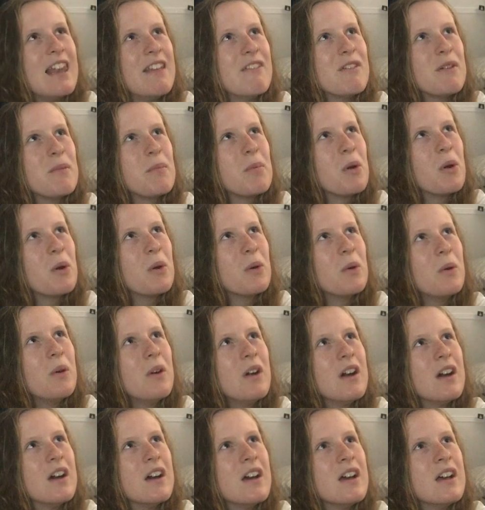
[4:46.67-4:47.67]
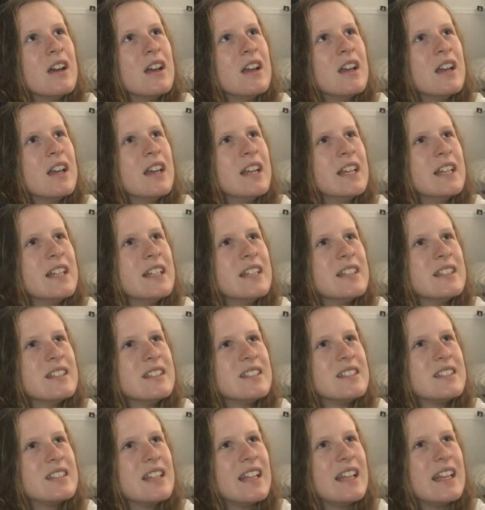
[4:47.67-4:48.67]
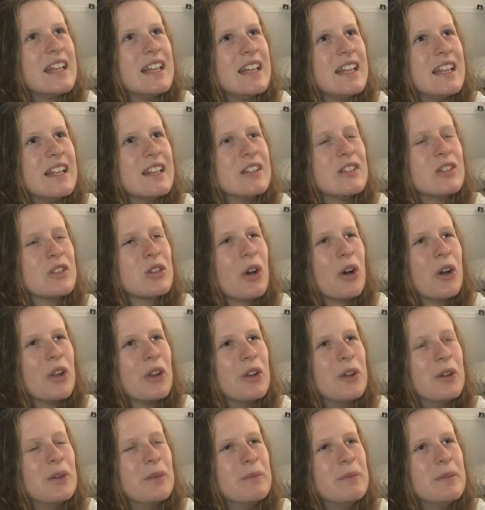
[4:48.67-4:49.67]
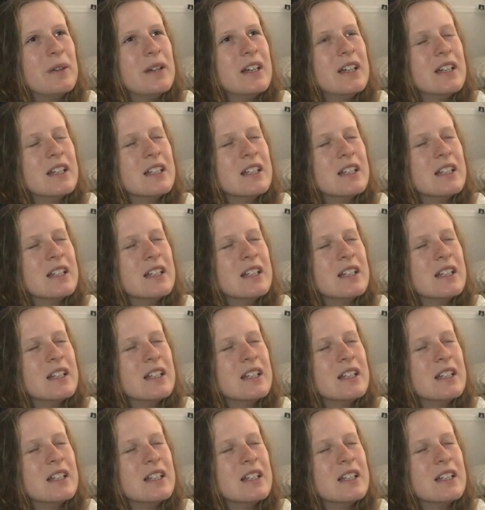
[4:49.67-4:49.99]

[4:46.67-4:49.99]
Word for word: Liverpool. City, Tottenham,